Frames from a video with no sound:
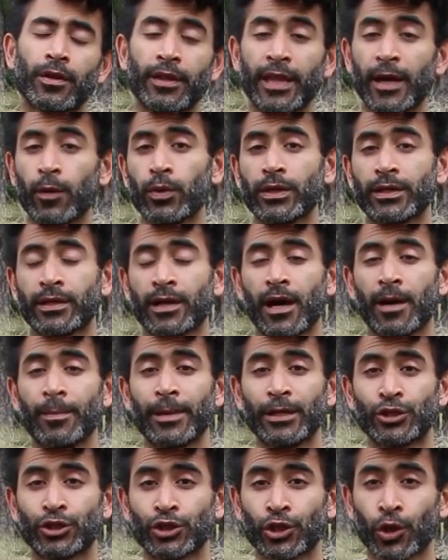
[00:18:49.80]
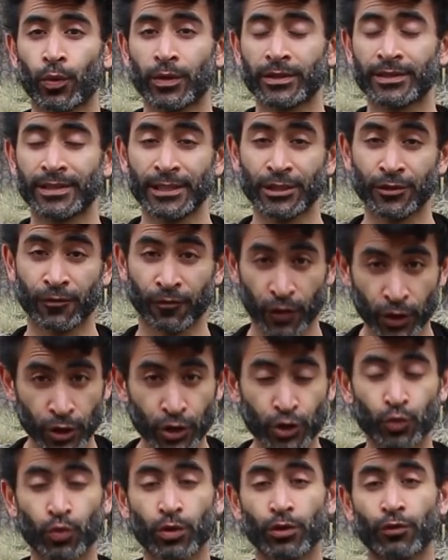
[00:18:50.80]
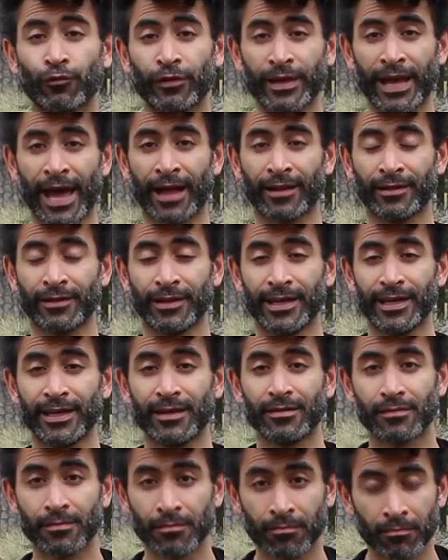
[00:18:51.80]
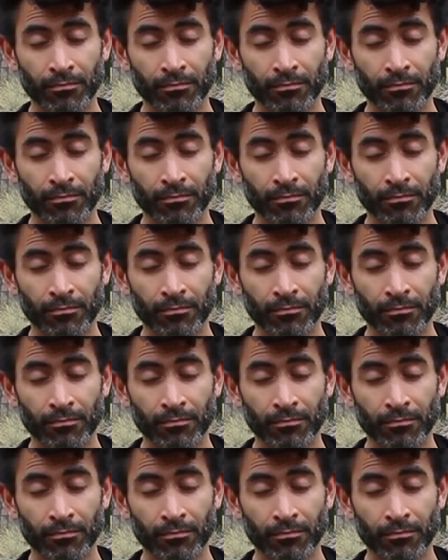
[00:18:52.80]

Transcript: they would come and show us these virtual reality